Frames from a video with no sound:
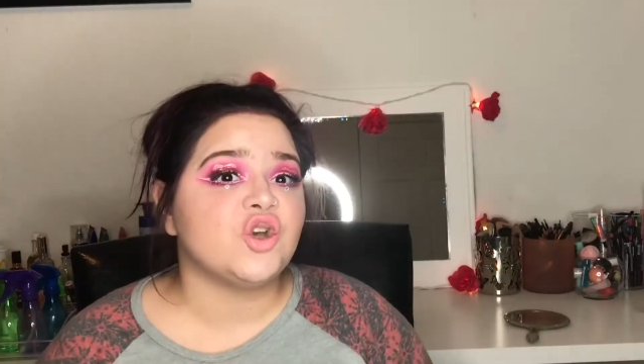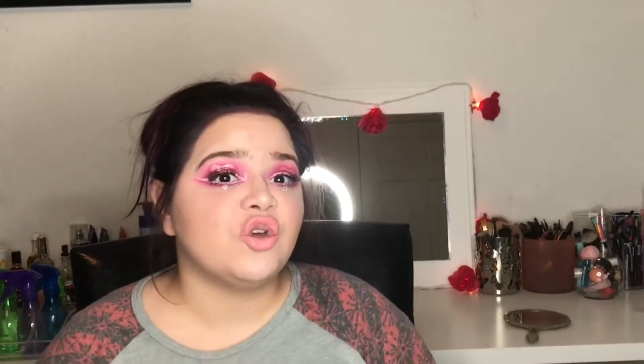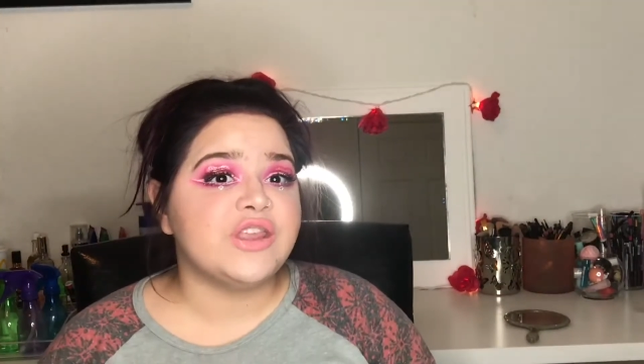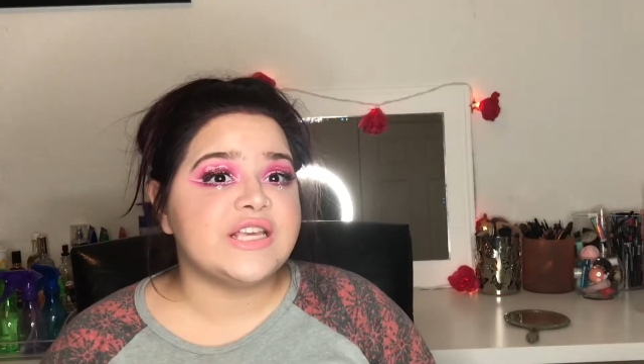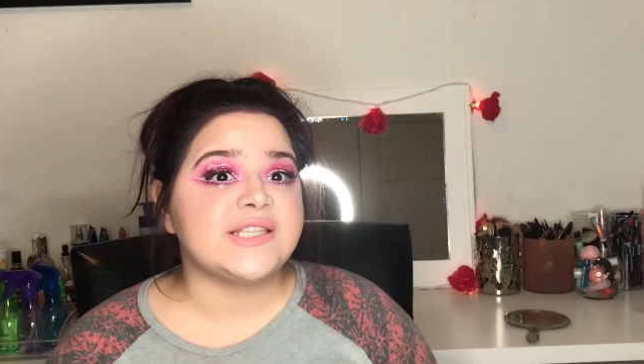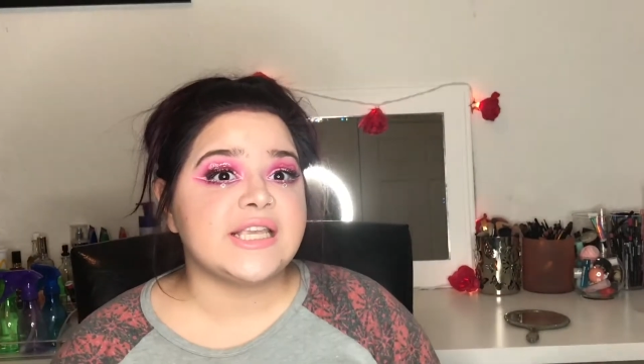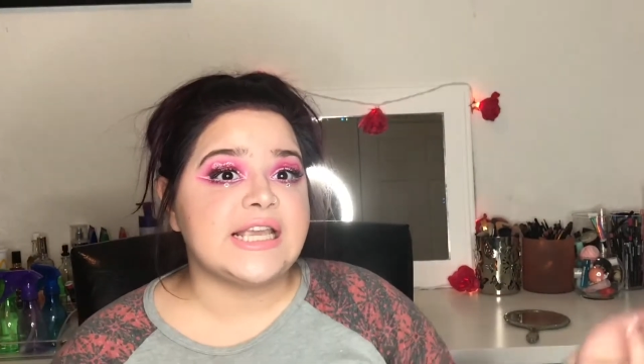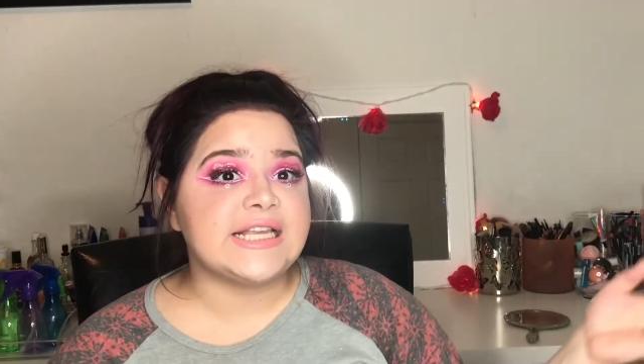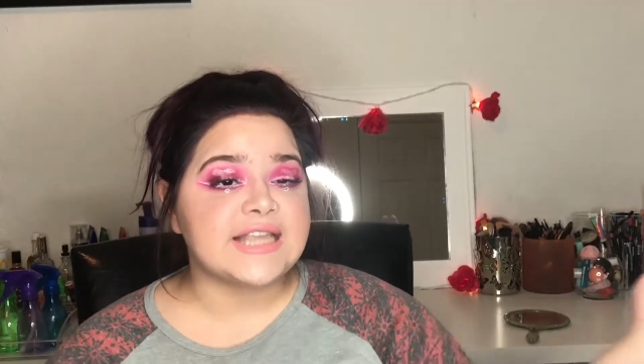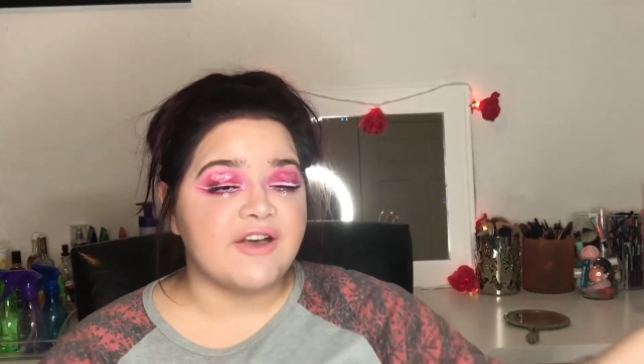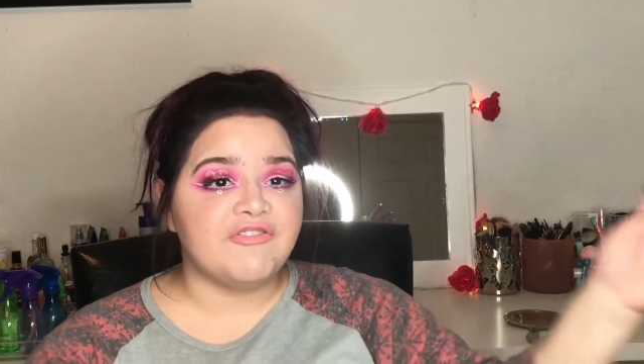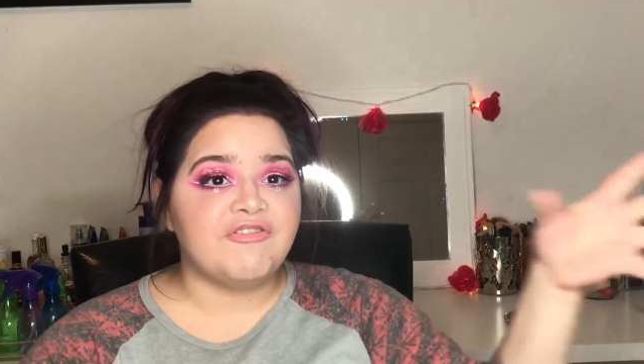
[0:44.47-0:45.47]
so this
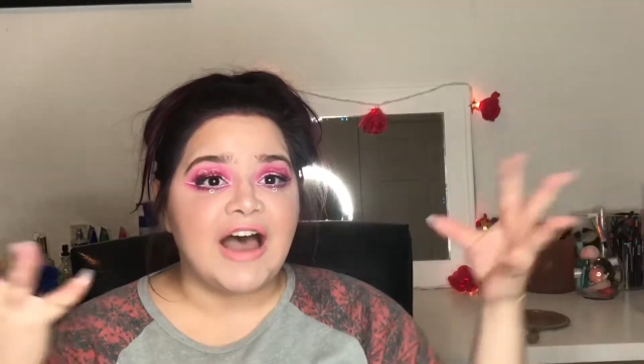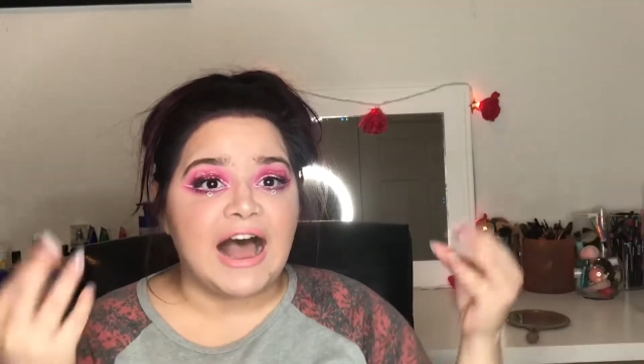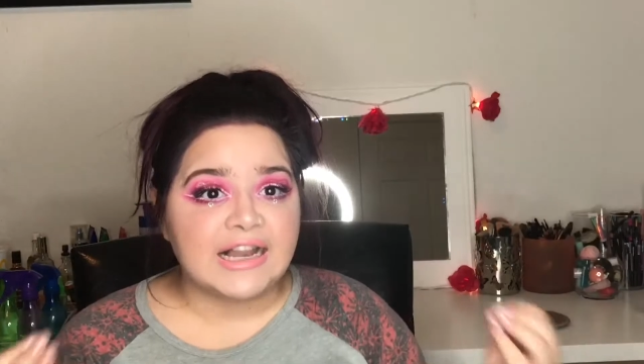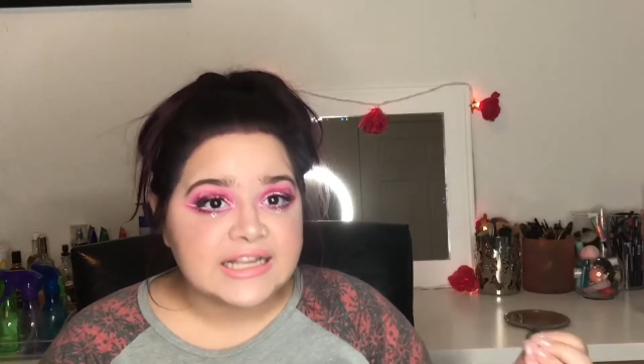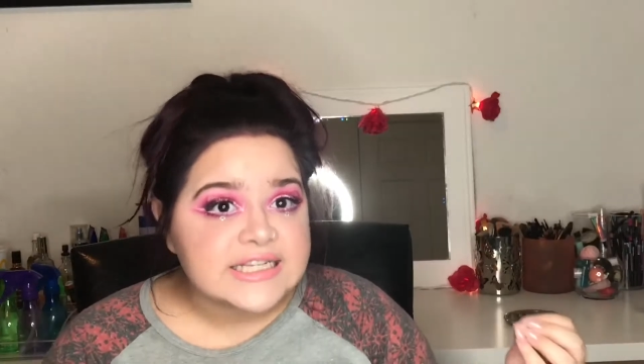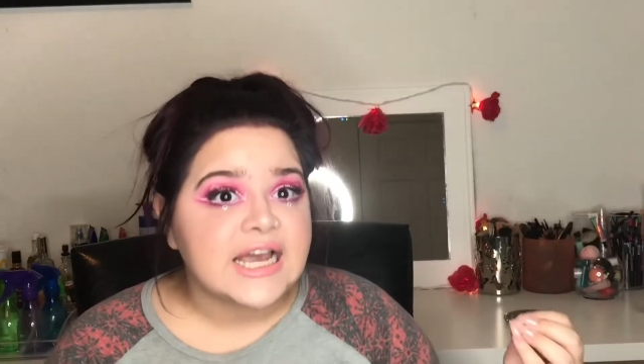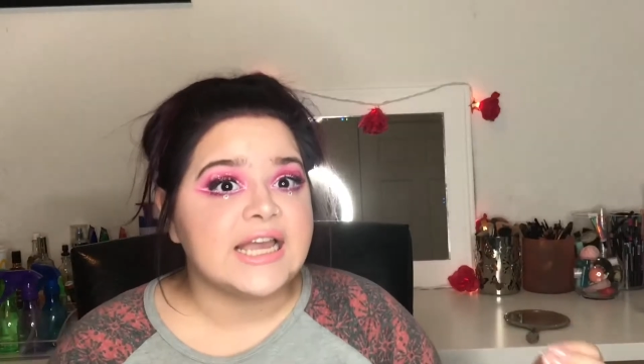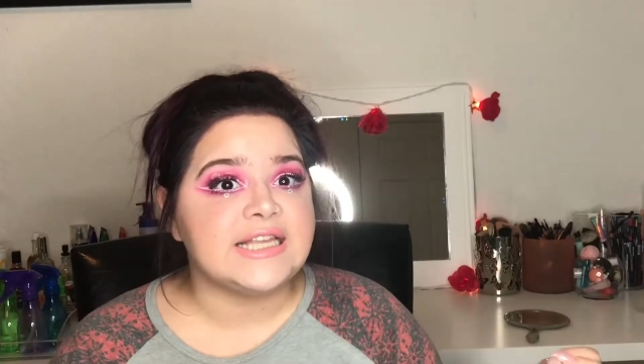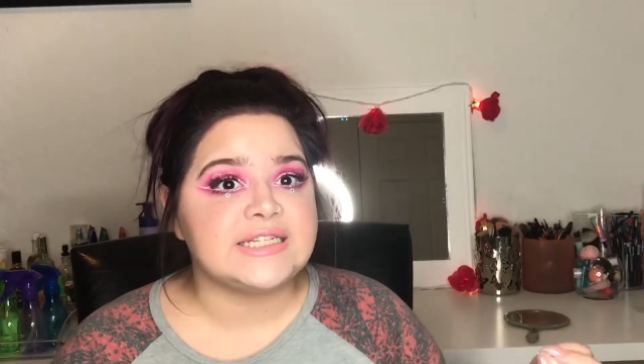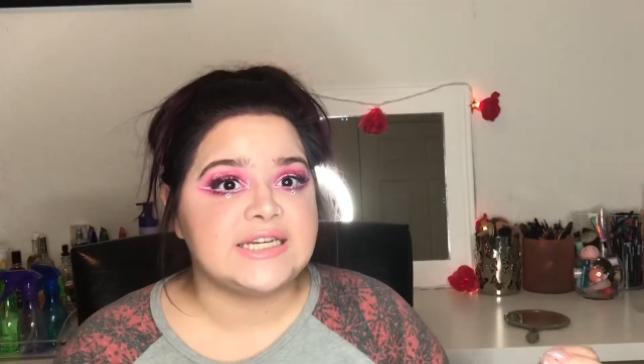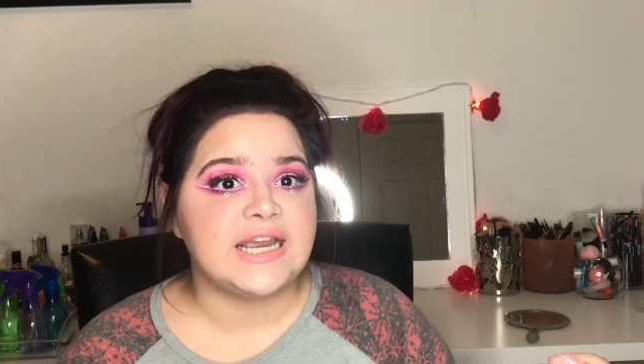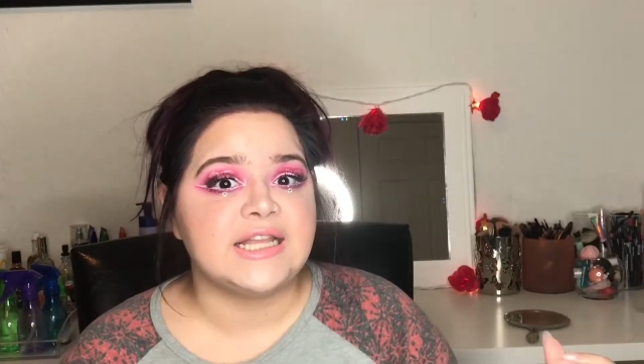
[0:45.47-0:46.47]
is a
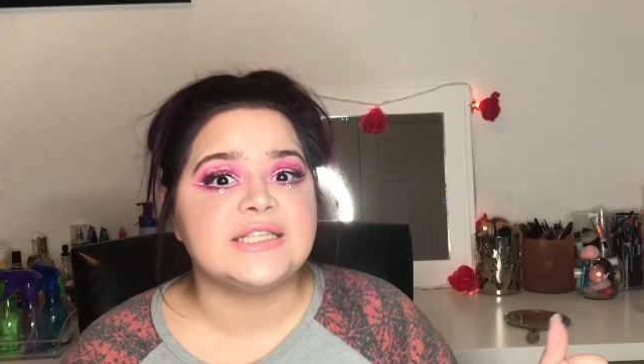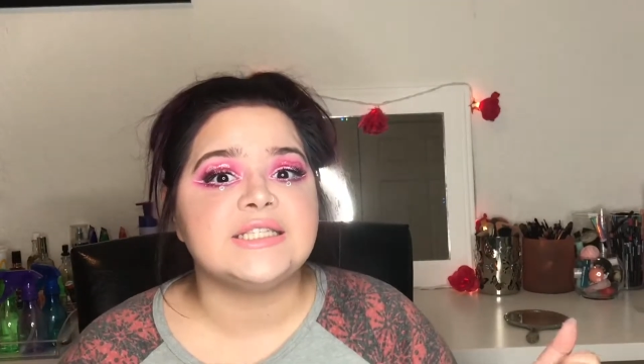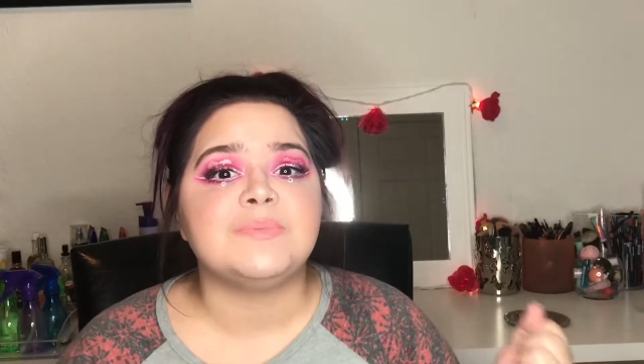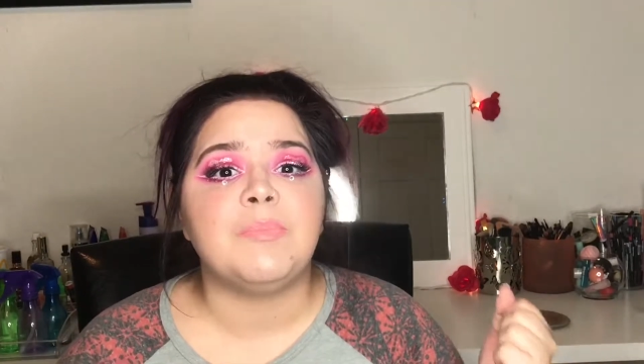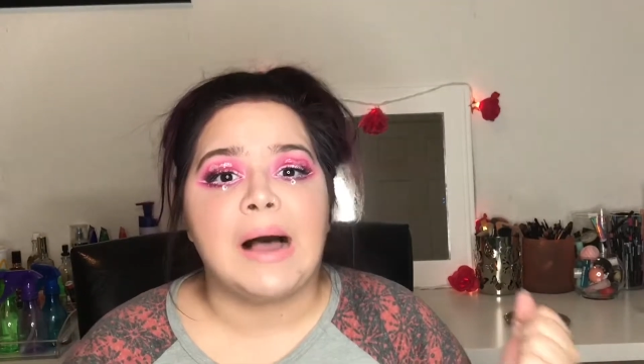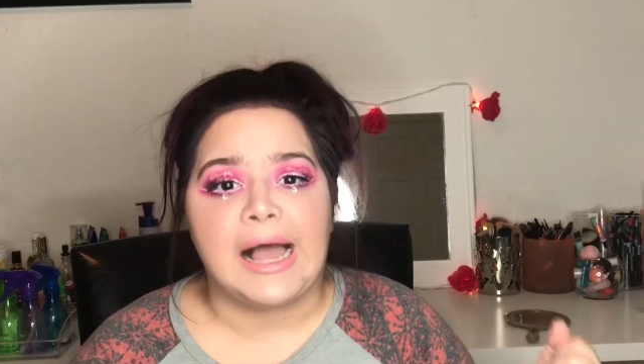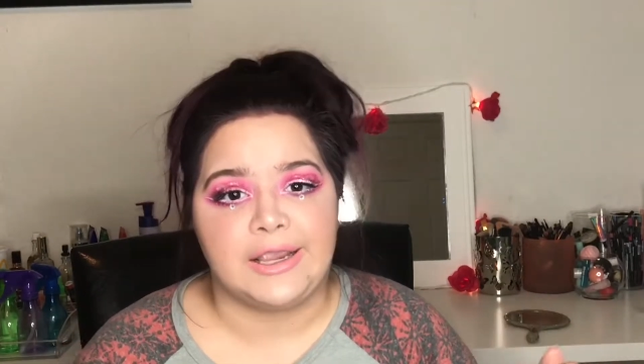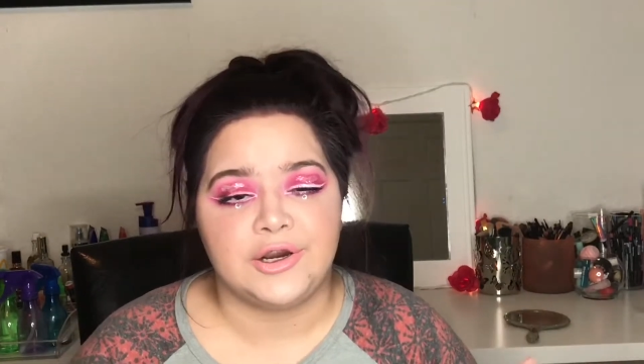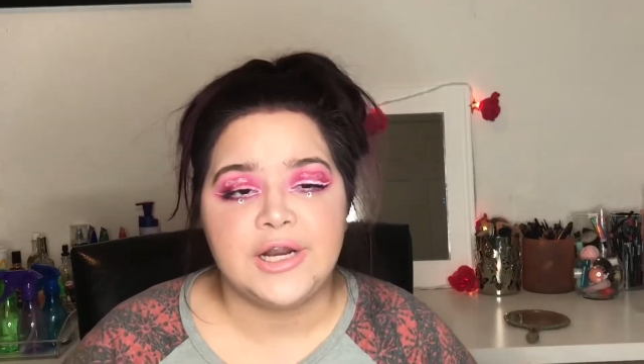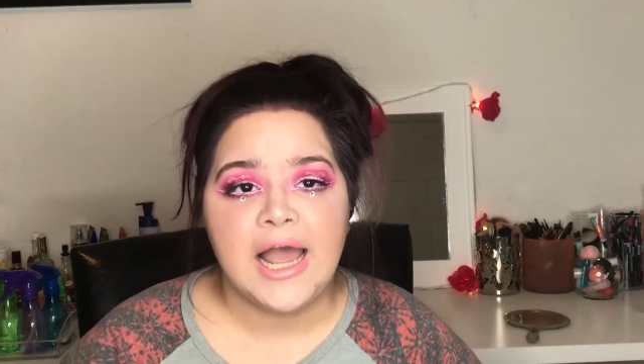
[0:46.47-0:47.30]
Valentine's Day inspired.